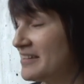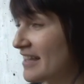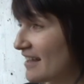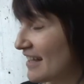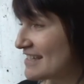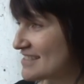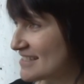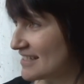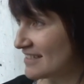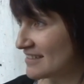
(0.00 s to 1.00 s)
Yeah, I'd
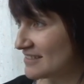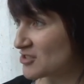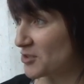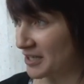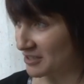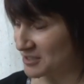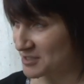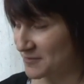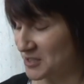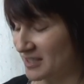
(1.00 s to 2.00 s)
seen
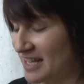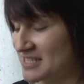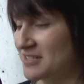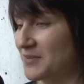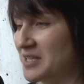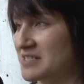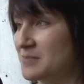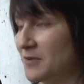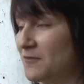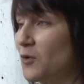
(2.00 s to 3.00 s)
trailers for The Last of Us
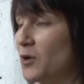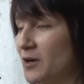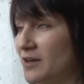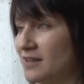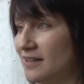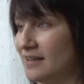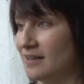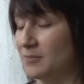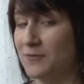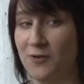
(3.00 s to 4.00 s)
before
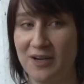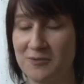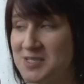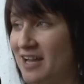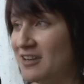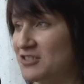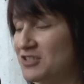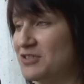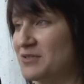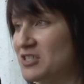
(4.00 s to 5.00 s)
I was hired
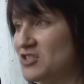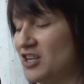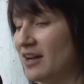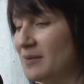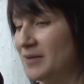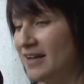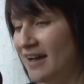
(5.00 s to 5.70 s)
to do this job.